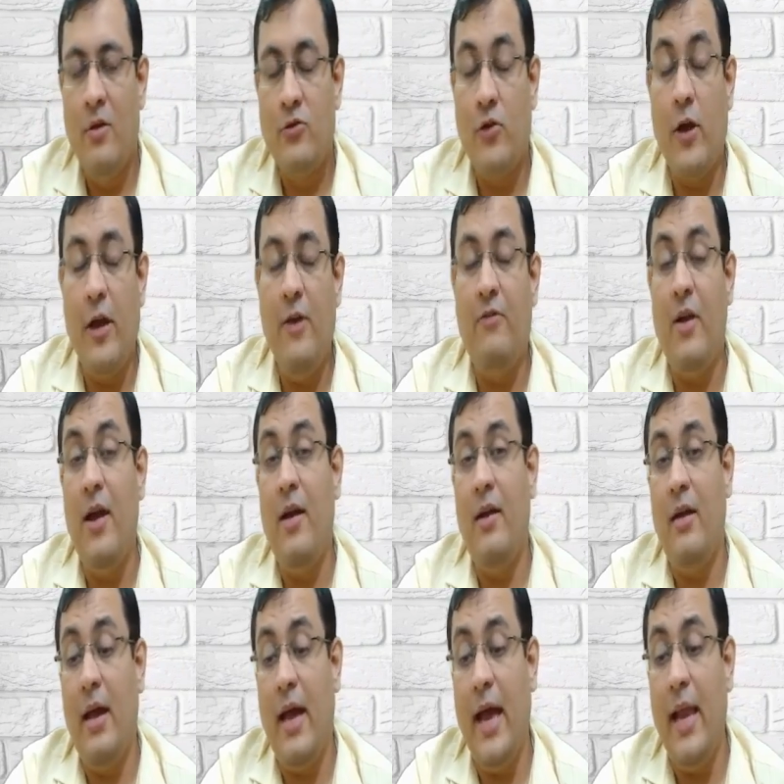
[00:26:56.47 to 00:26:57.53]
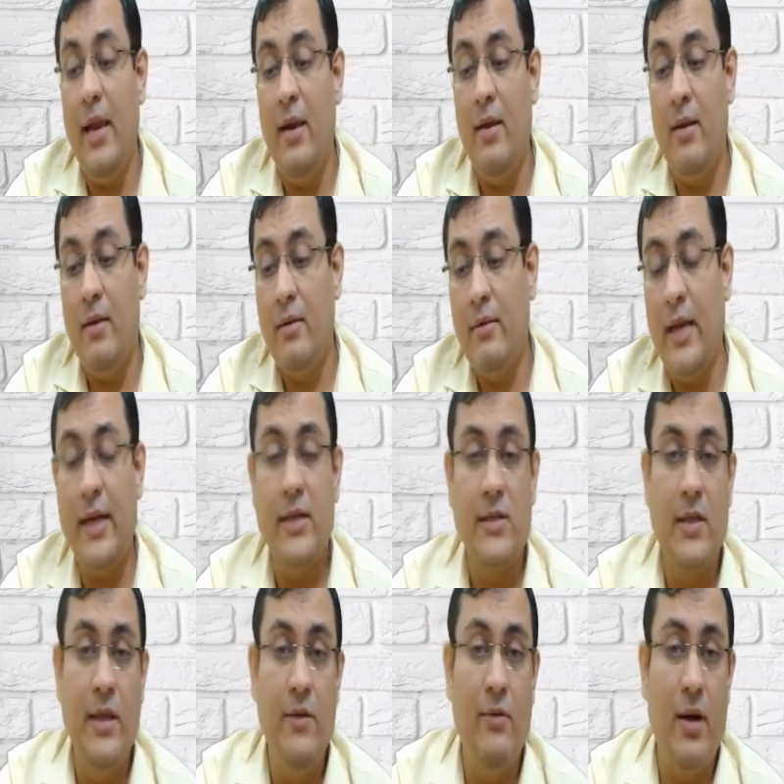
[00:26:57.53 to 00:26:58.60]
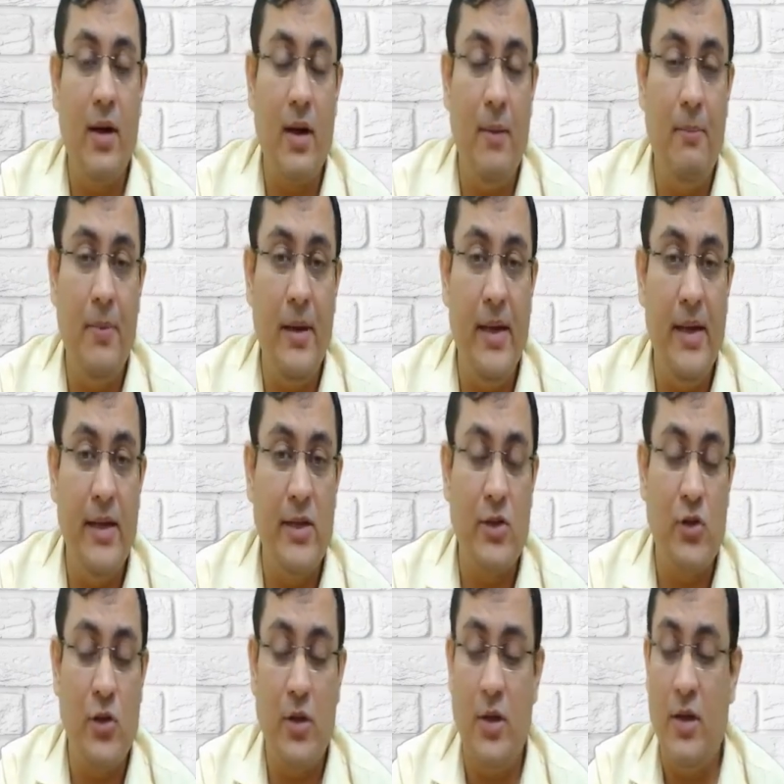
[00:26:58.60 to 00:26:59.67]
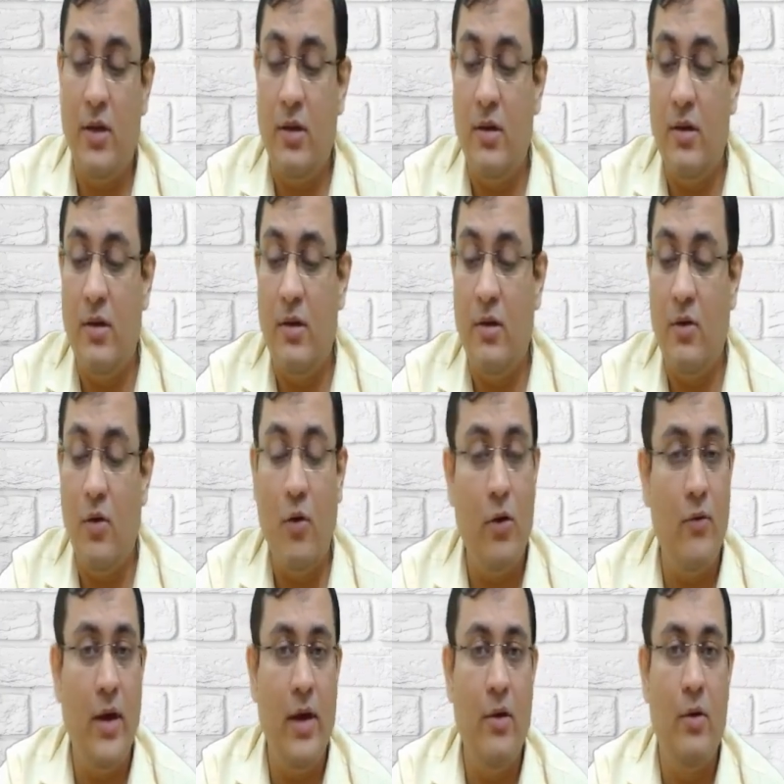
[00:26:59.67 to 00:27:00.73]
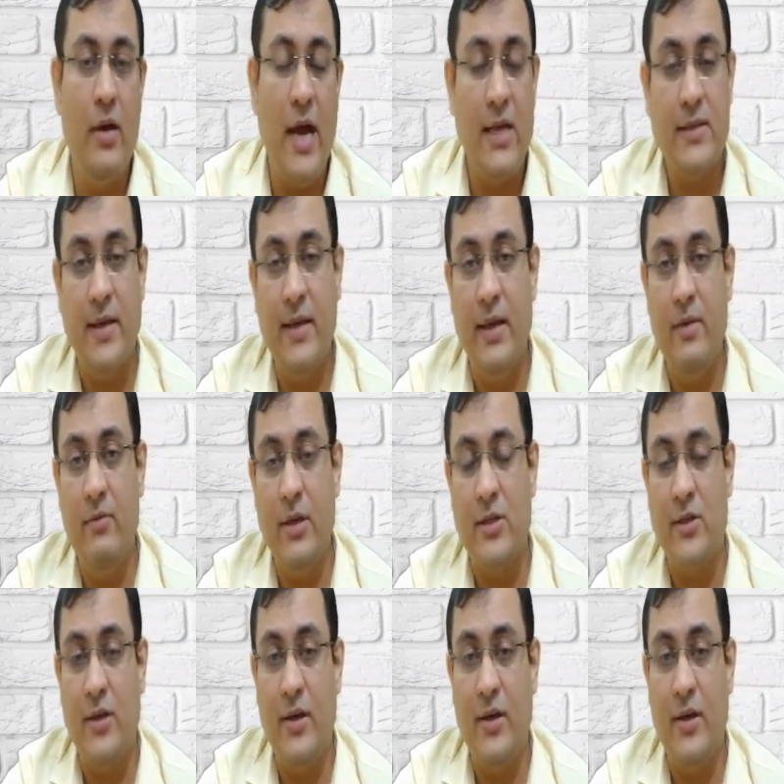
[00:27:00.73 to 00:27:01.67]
So if L, that is levered company, is overvalued, as an investor